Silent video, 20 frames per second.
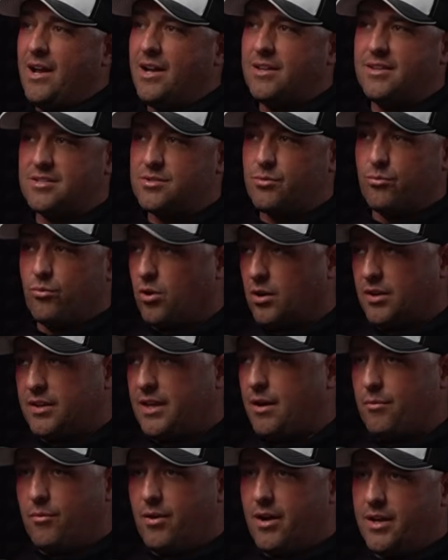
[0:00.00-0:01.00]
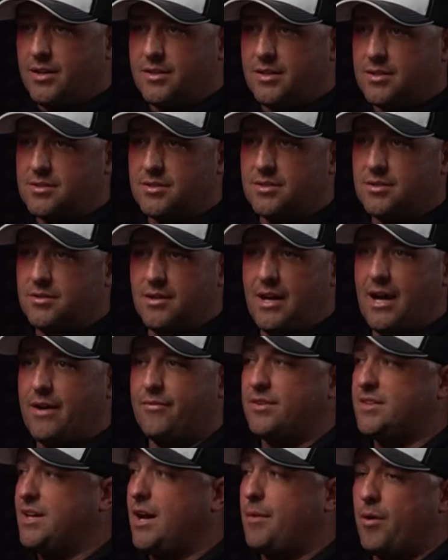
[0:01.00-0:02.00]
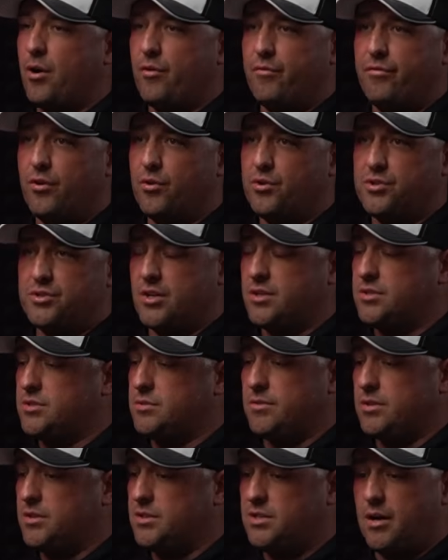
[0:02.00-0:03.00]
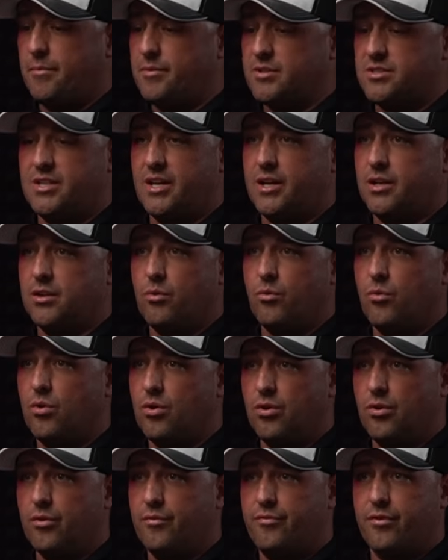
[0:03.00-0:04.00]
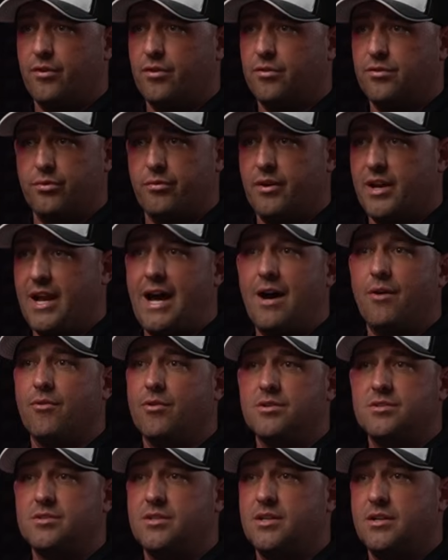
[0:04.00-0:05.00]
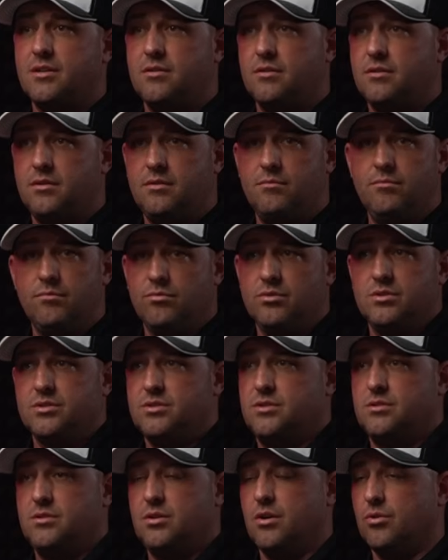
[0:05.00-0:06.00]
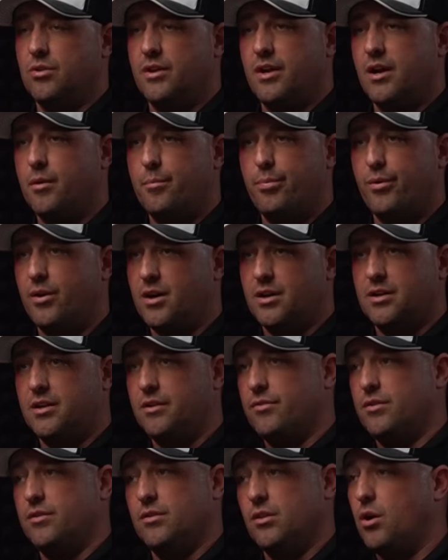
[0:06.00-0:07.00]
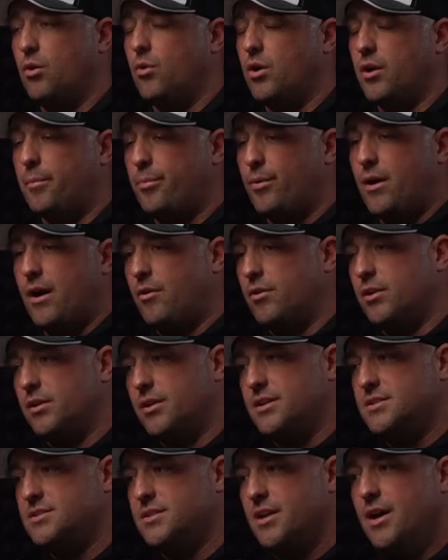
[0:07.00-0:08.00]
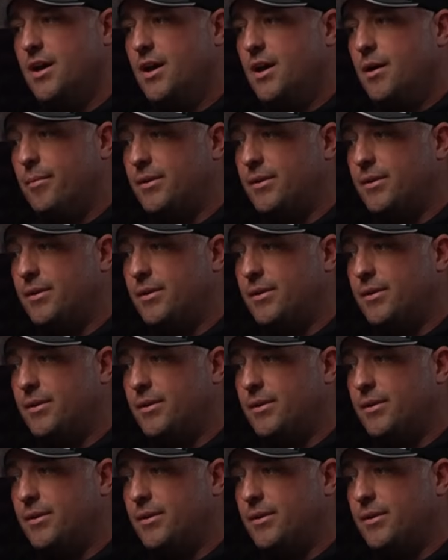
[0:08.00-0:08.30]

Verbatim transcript: It doesn't work that way. It doesn't. Half the time, I would focus on some the dumbest thing in the world for three hours that was totally unproductive and low on a priority list.